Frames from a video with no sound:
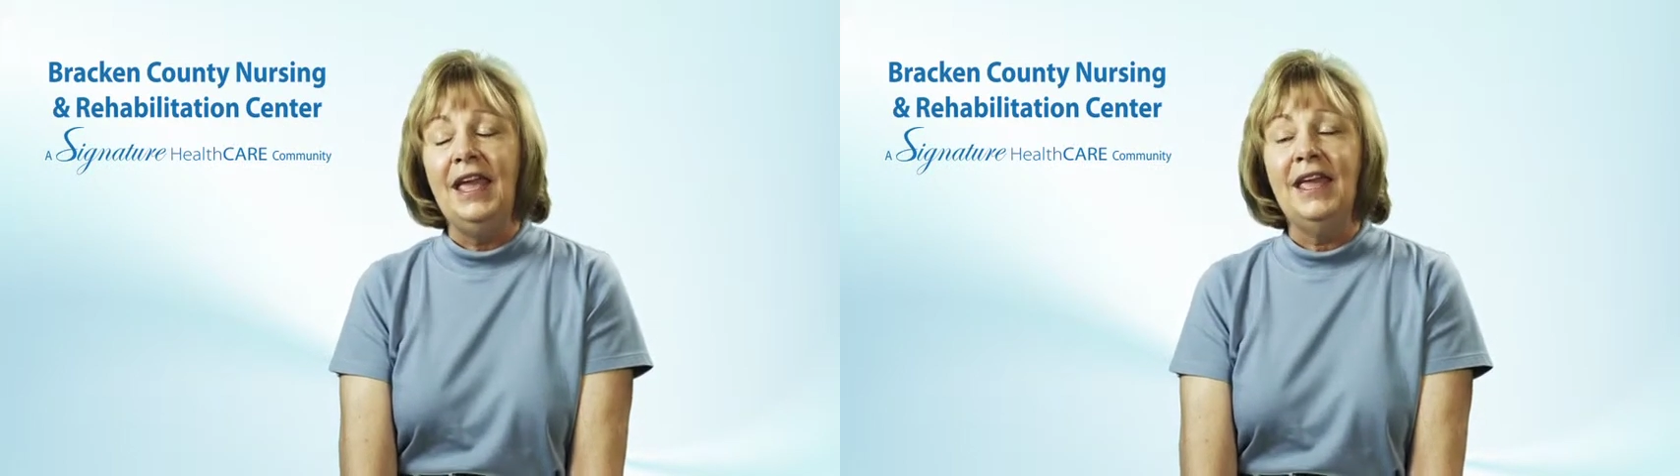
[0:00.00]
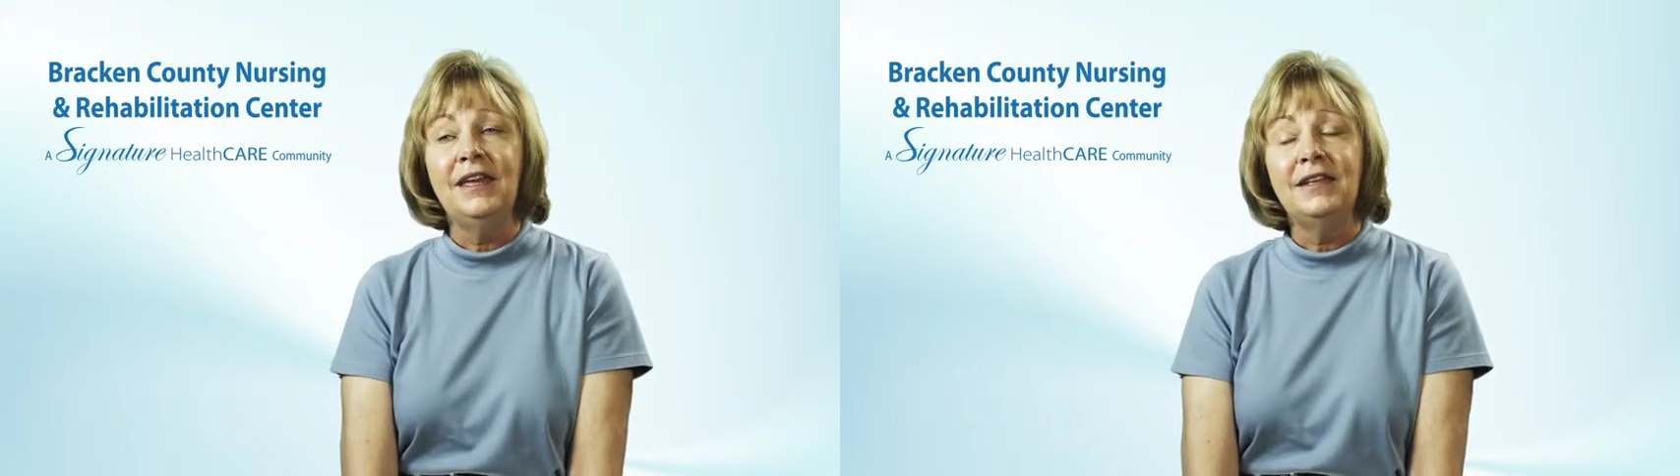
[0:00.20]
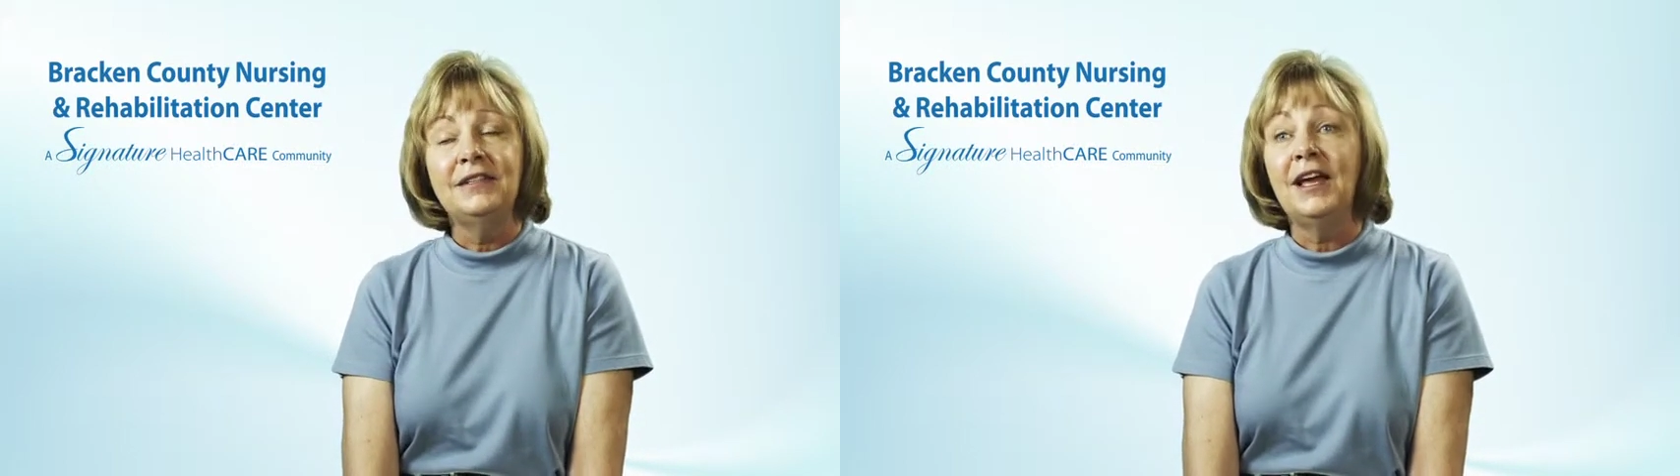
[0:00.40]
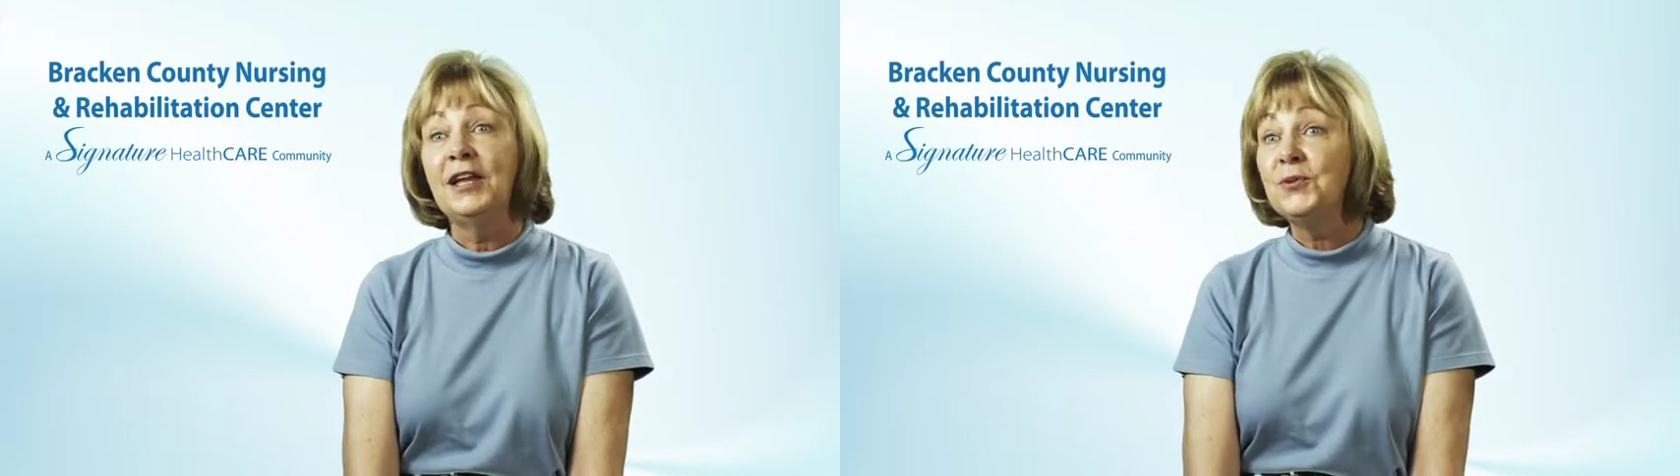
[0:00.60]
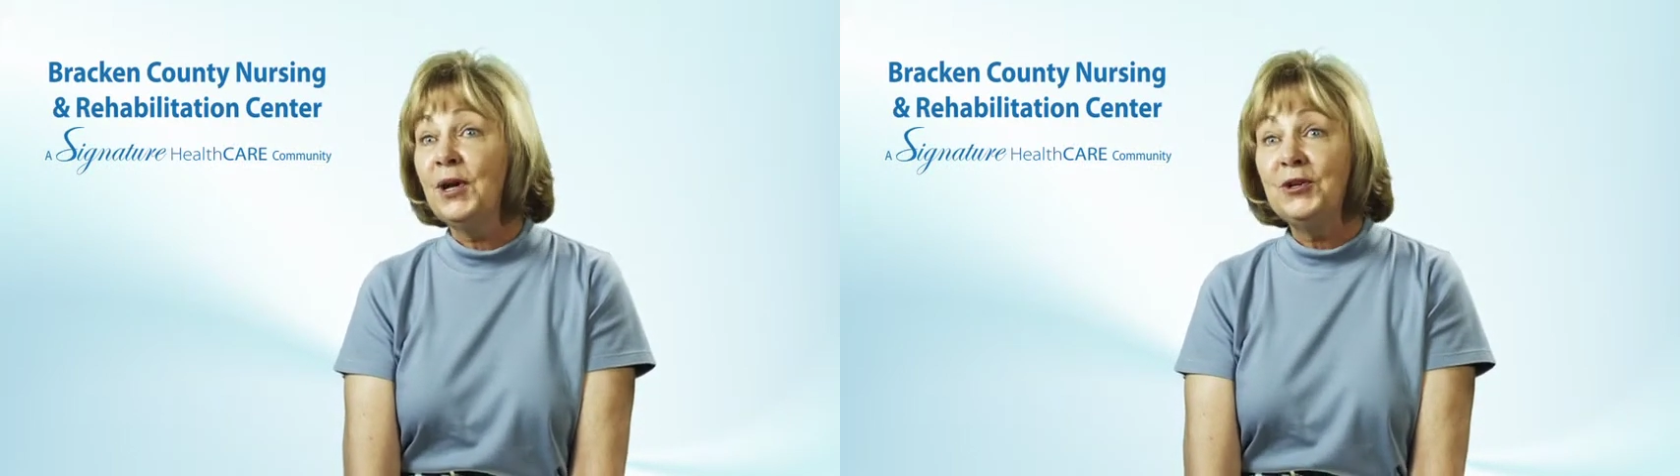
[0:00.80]
And I
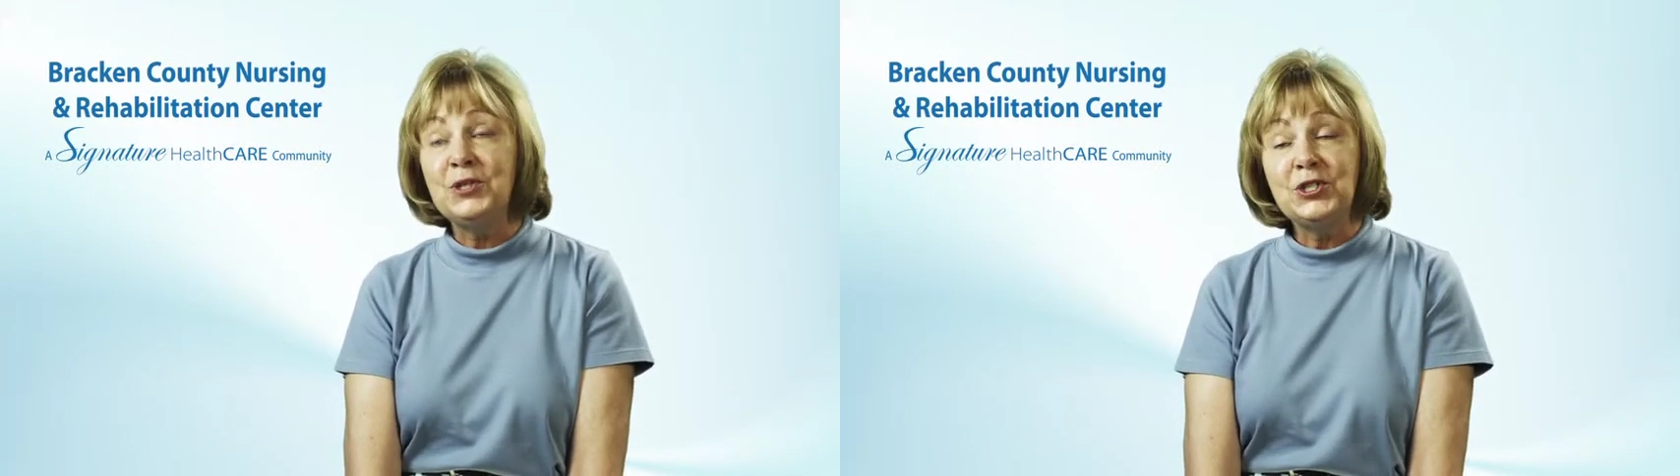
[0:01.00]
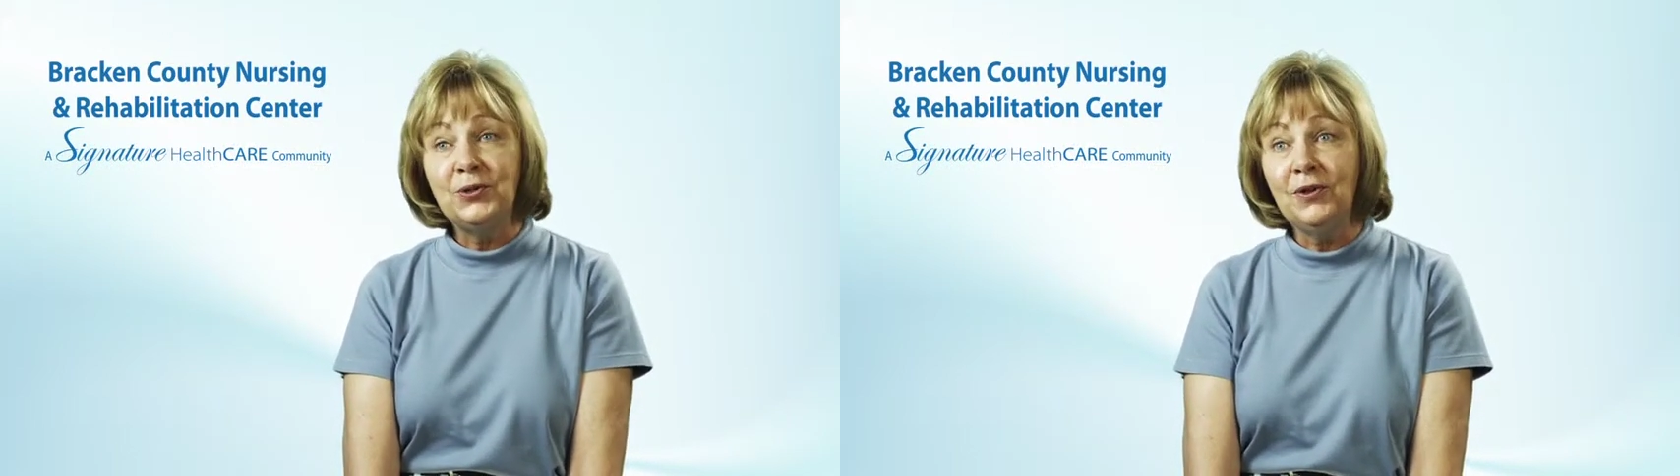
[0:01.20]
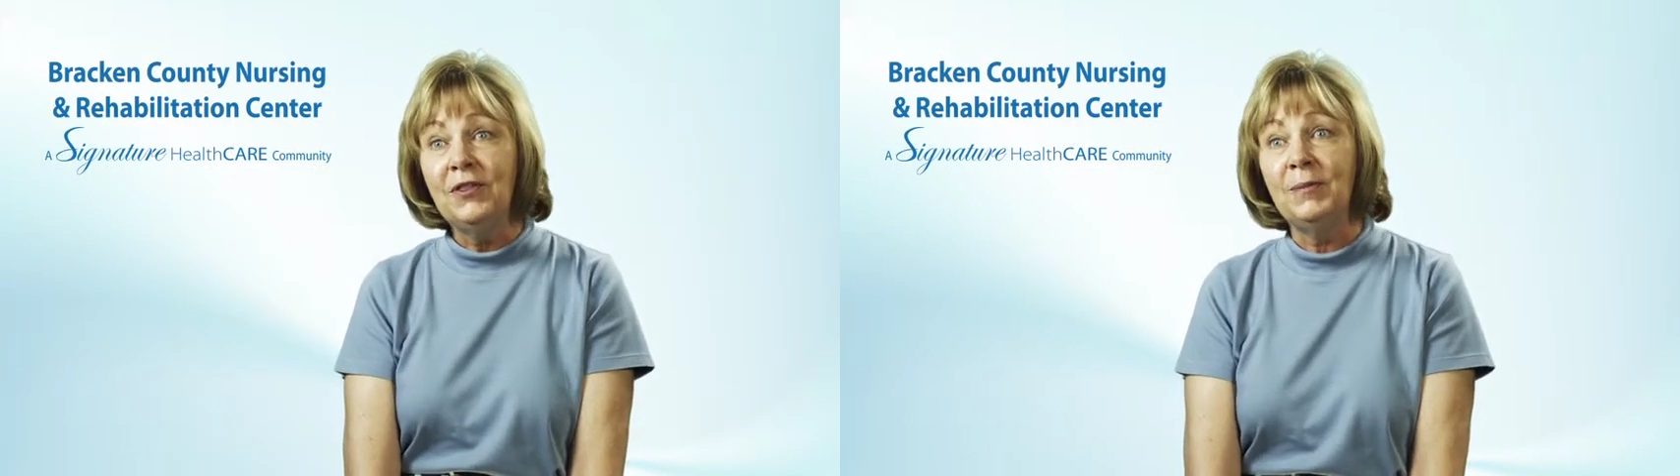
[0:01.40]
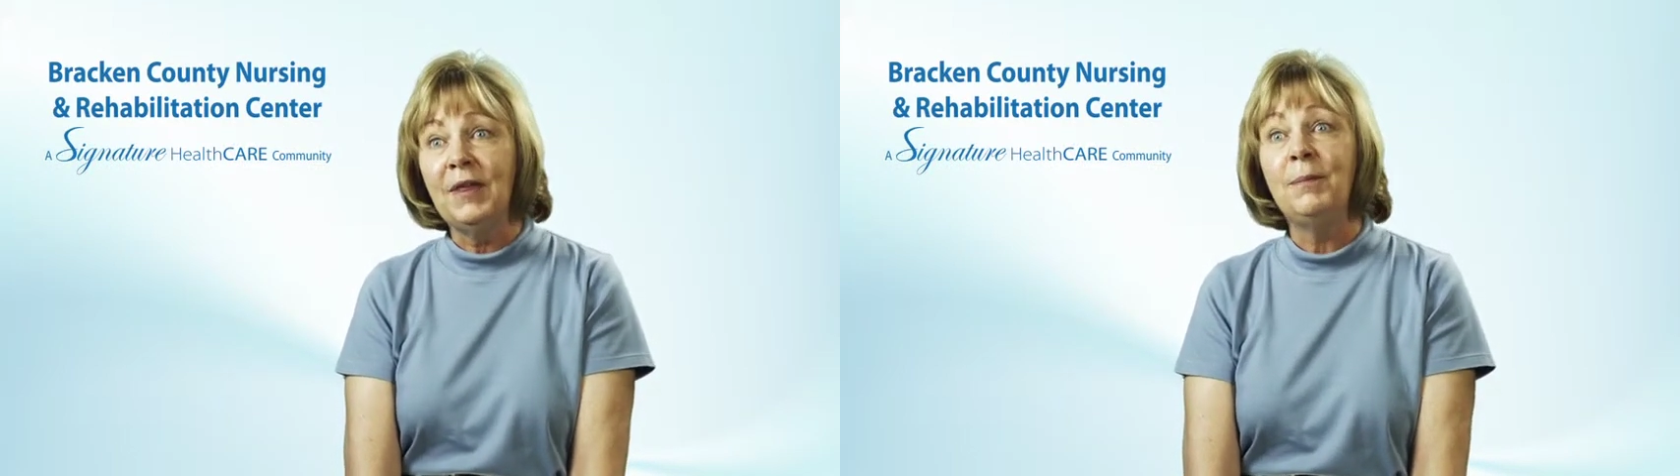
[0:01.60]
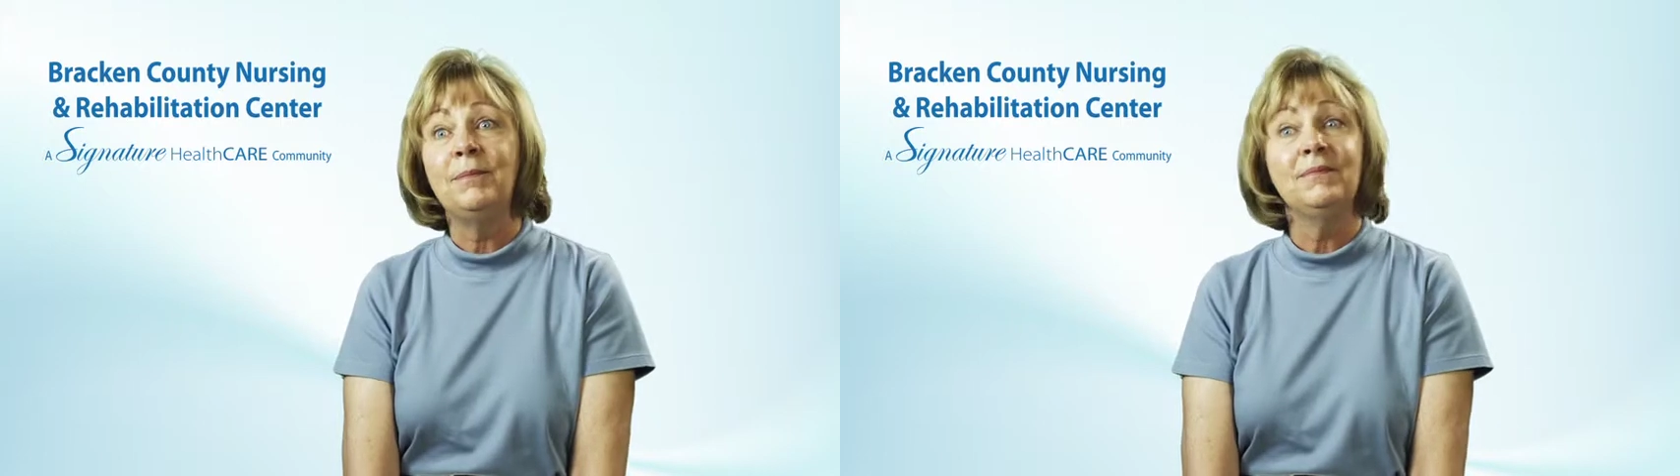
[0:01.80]
try to assure them
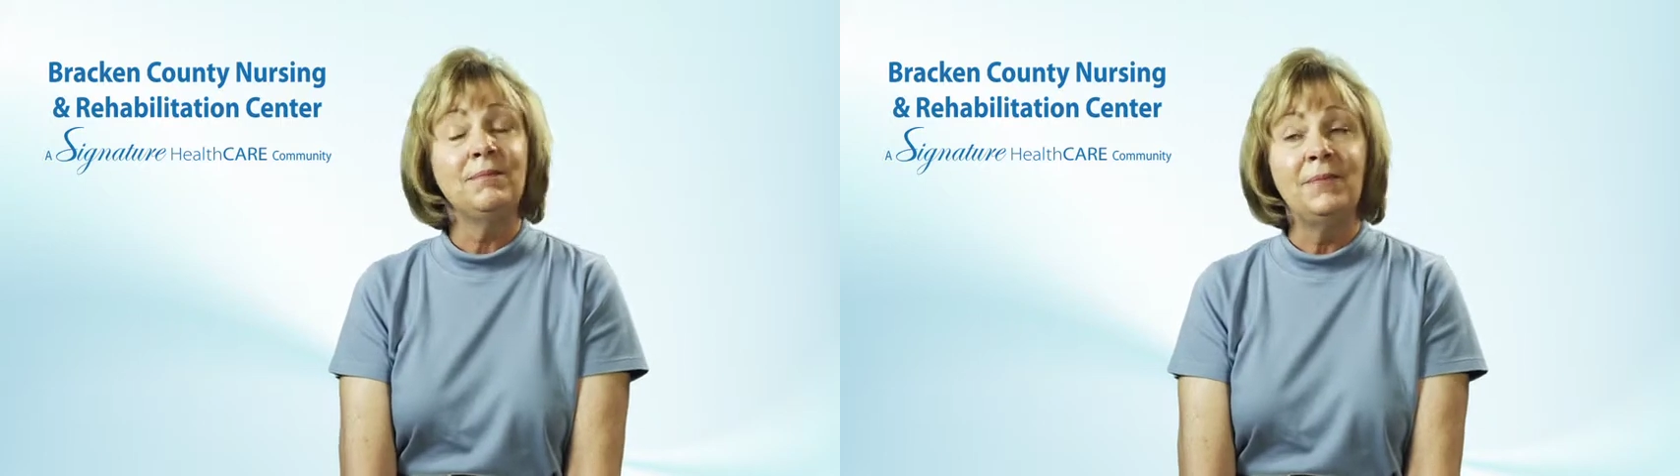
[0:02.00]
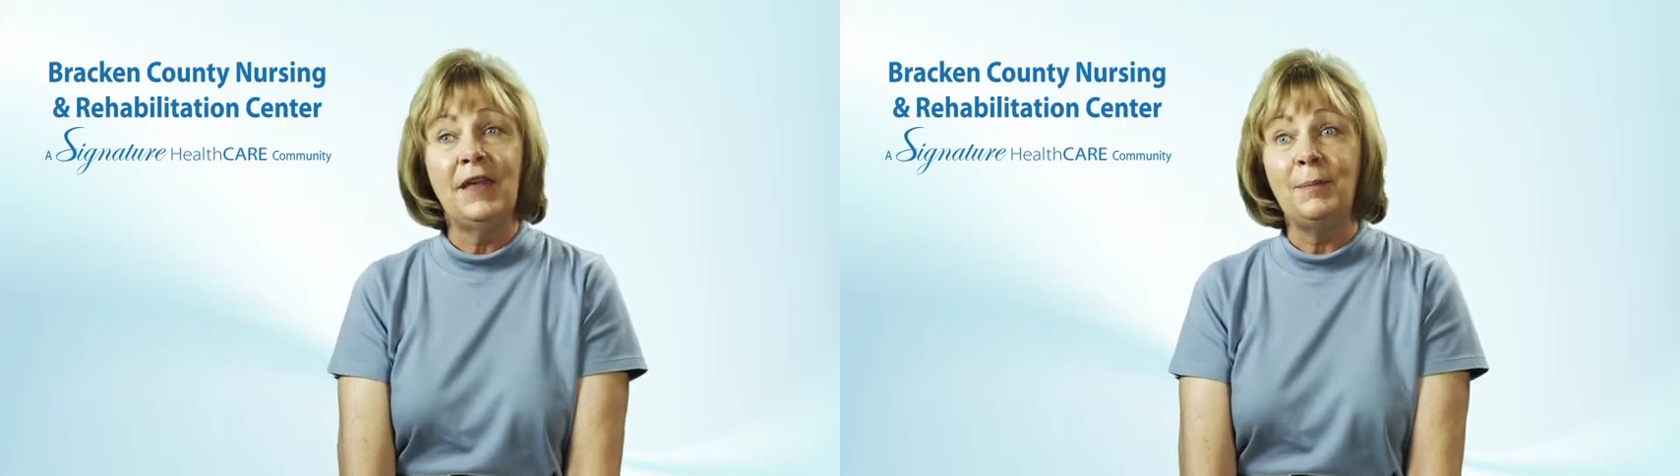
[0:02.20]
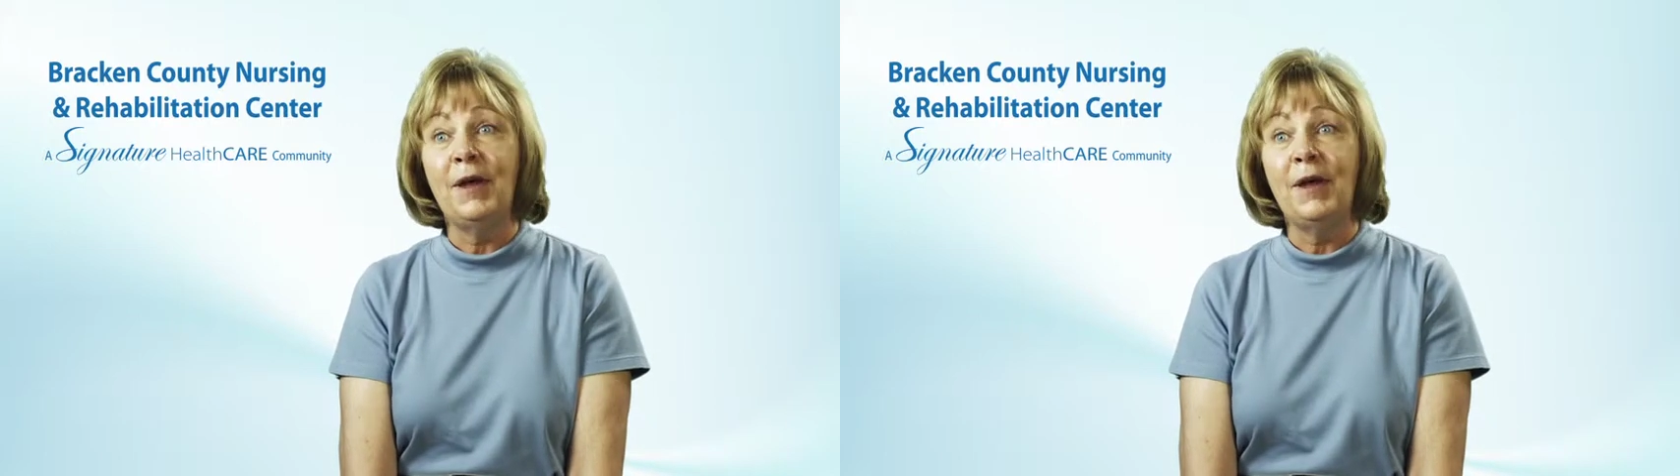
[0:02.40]
that